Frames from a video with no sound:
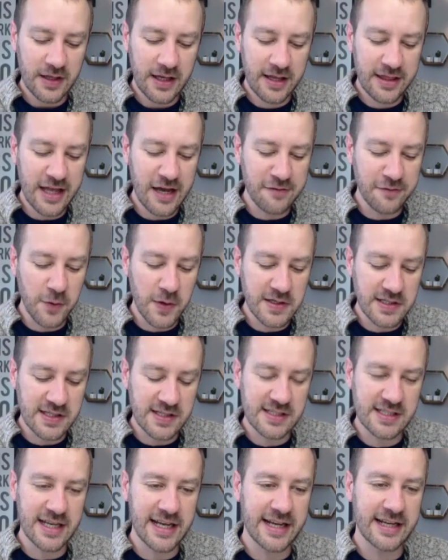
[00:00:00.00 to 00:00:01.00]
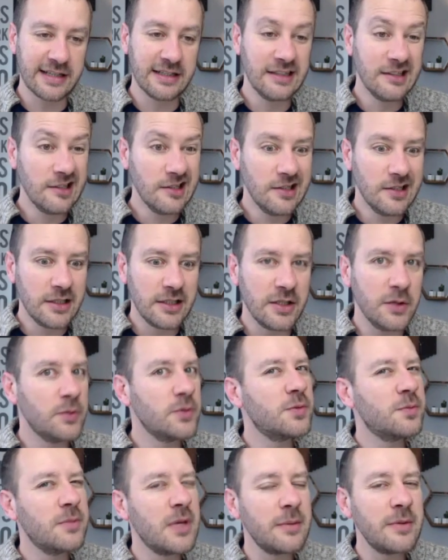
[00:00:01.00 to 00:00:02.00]
And that voice is saying,
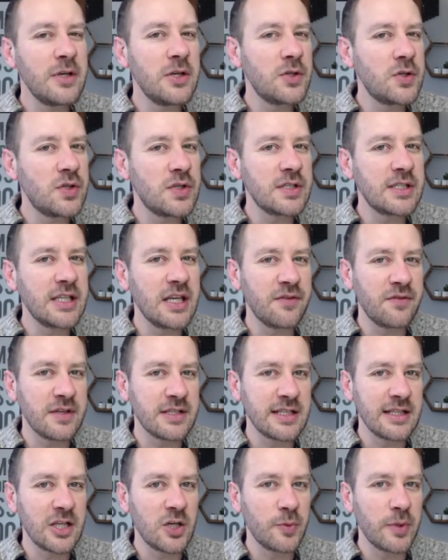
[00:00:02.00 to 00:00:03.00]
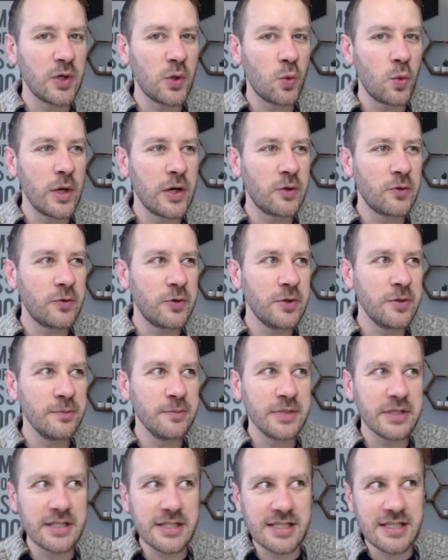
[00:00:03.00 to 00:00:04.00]
maybe you should just give this a little bit of wiggle
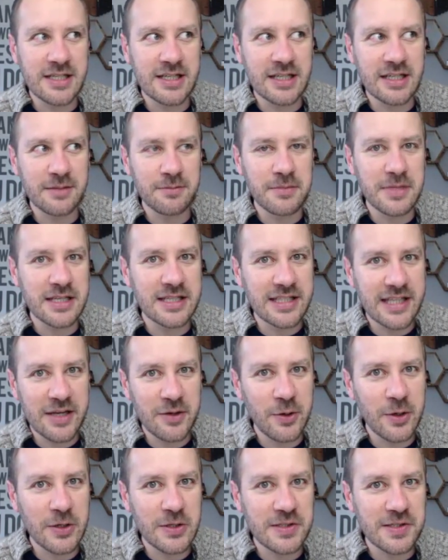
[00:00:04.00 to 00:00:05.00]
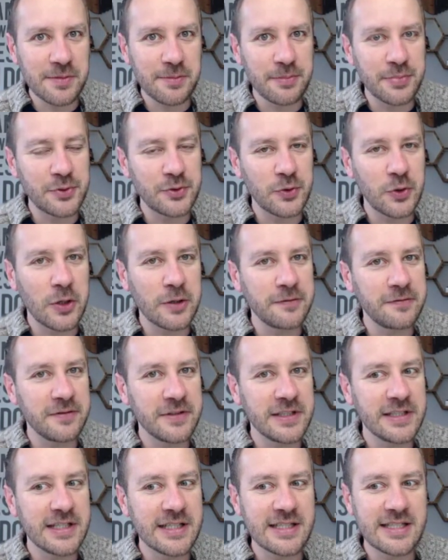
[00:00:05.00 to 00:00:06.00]
room because you're going to miss out on some
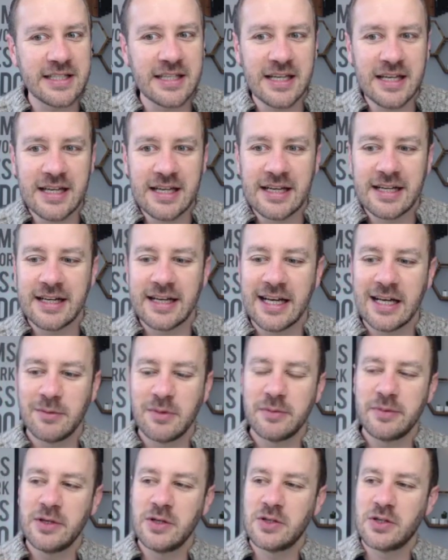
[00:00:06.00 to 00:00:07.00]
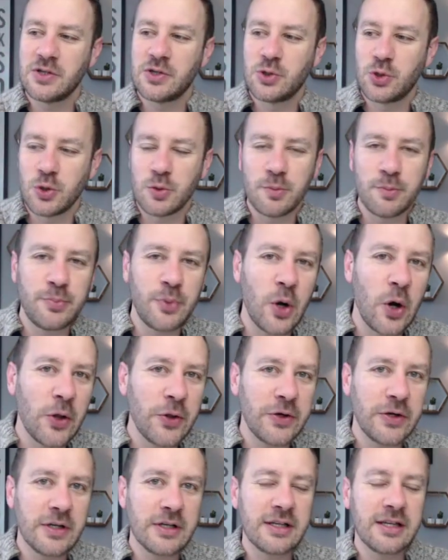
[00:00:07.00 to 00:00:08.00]
profits. Maybe you just shouldn't
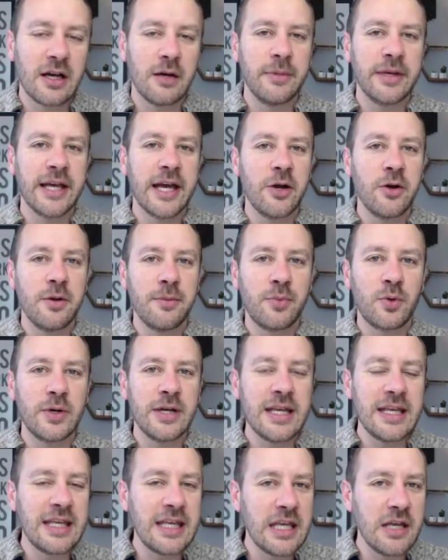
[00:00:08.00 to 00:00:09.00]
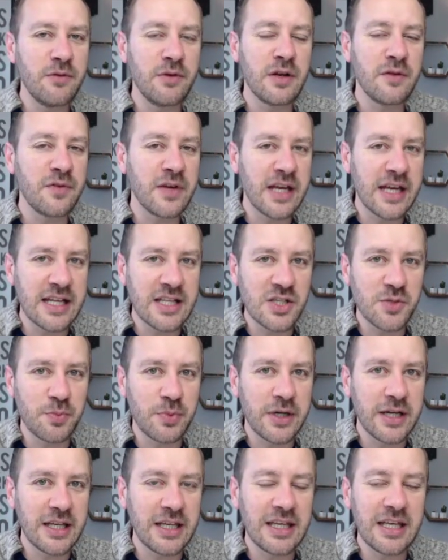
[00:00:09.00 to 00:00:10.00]
bother coming out at break even if it hits
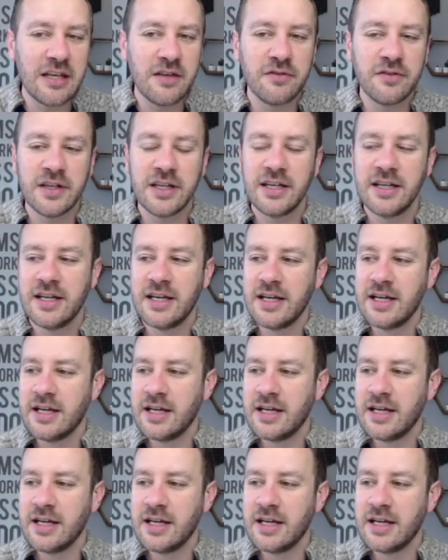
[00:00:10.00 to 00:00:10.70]
break even.